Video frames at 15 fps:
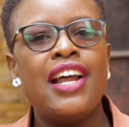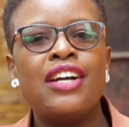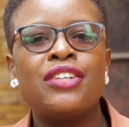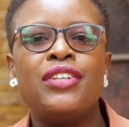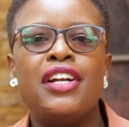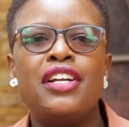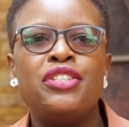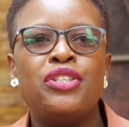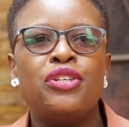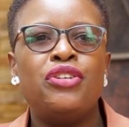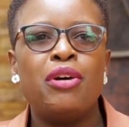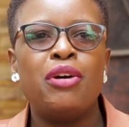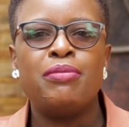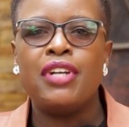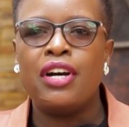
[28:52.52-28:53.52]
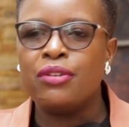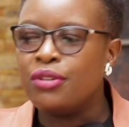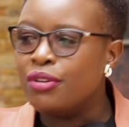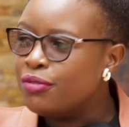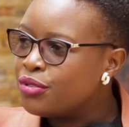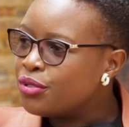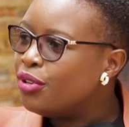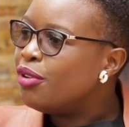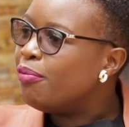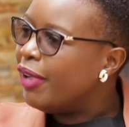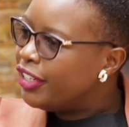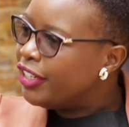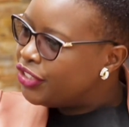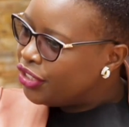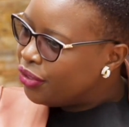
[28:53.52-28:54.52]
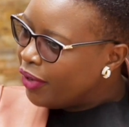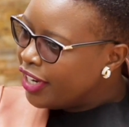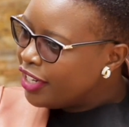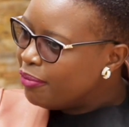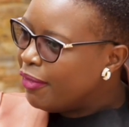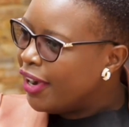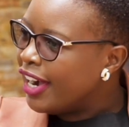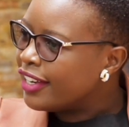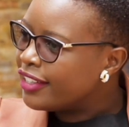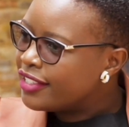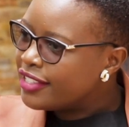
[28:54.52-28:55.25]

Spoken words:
Actually, she dropped out of school, but she went back,